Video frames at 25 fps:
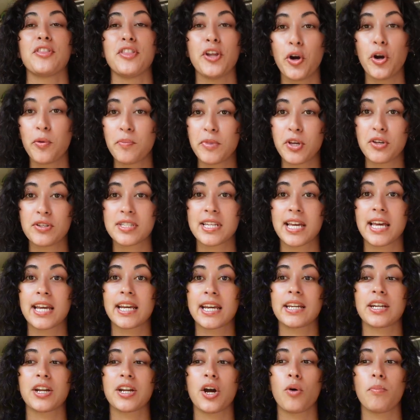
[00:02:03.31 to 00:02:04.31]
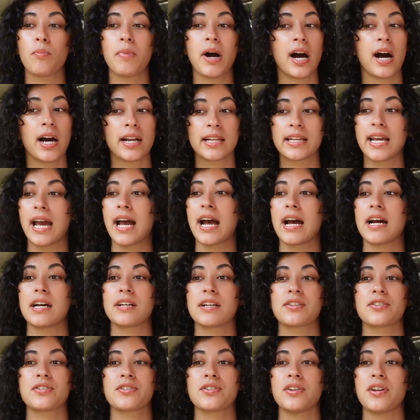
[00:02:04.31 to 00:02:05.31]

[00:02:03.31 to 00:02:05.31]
no music and no podcast,